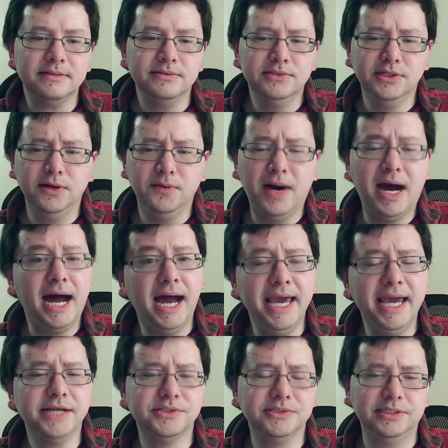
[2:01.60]
So I
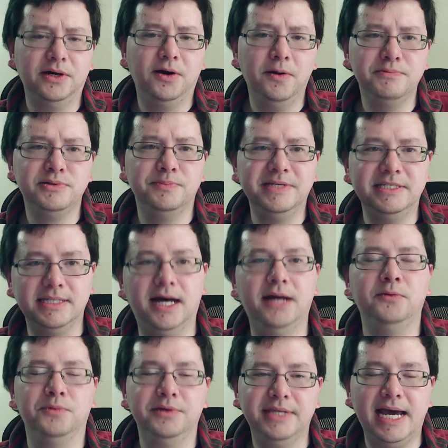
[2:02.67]
actually hope to be
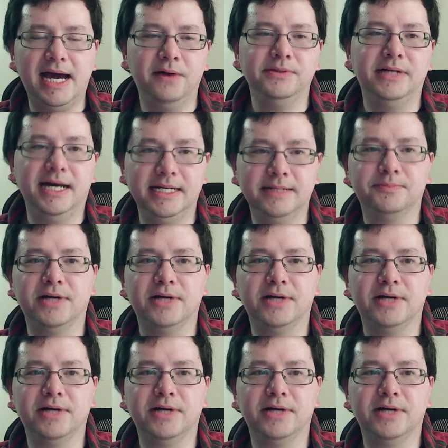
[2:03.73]
done with the outlining